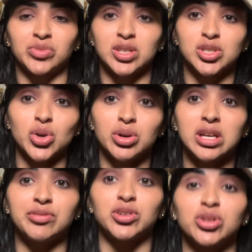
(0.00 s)
So
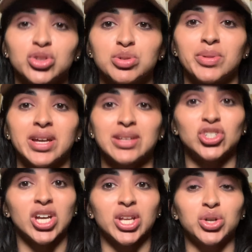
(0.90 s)
if you're new to my
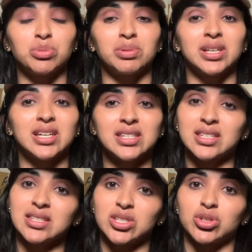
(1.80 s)
channel, please
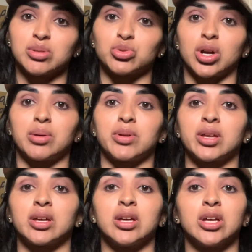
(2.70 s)
consider
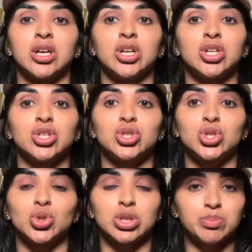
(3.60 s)
subscribing
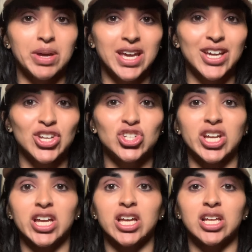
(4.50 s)
to this page
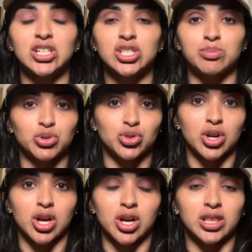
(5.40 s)
and
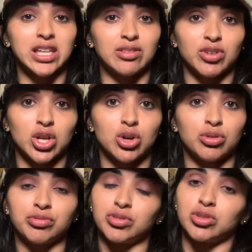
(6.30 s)
uh, like the
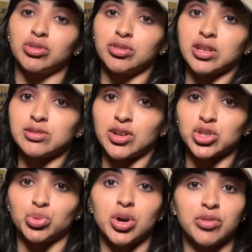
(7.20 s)
video this found
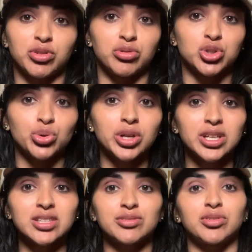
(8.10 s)
you well. If you enjoy
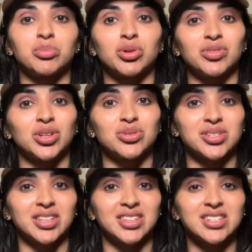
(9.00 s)
it for more videos
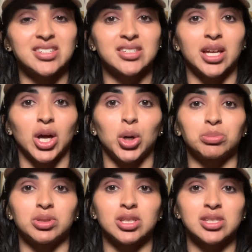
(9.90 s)
like this, I hope
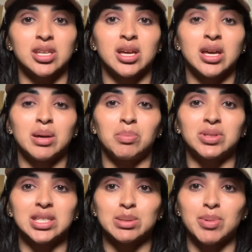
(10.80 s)
this
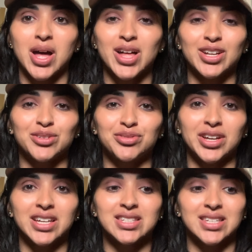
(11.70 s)
puts a smile on your
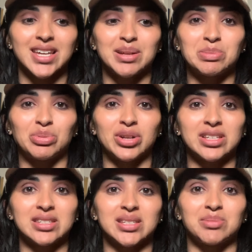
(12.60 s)
face and
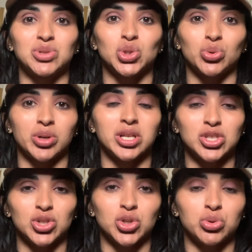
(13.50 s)
brings some joy
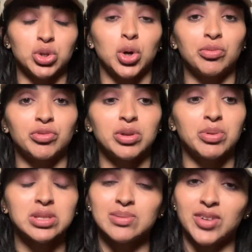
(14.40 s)
to you and hopefully
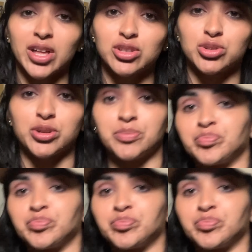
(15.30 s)
brings some value to you.